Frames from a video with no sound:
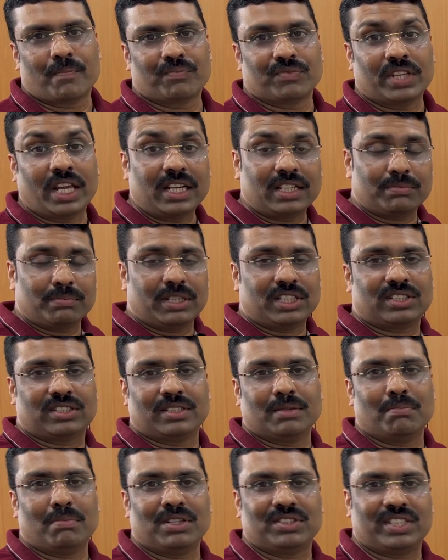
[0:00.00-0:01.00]
That much
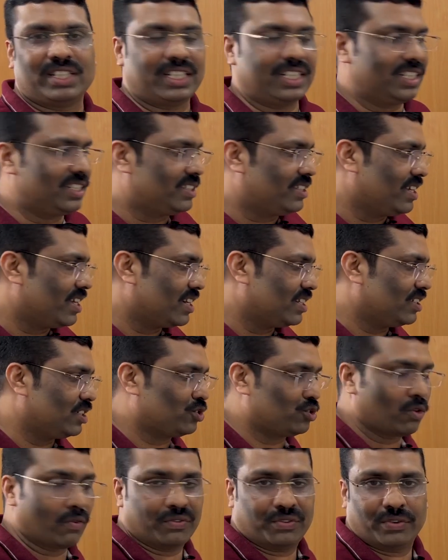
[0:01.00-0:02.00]
simplicity is there in this
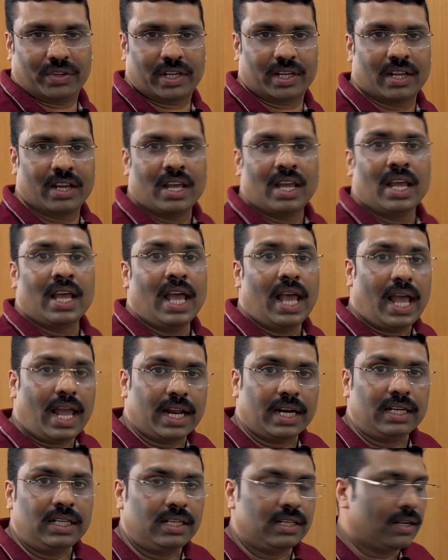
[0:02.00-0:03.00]
software.
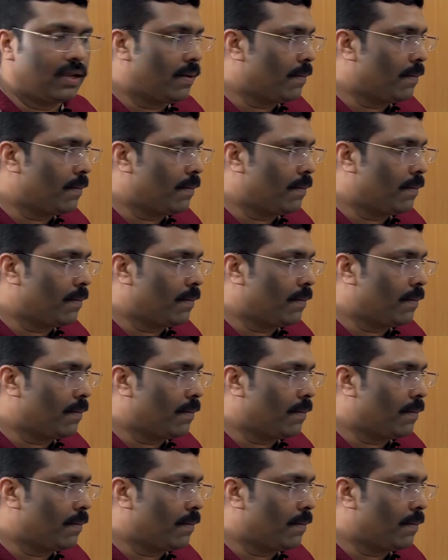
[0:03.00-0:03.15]
And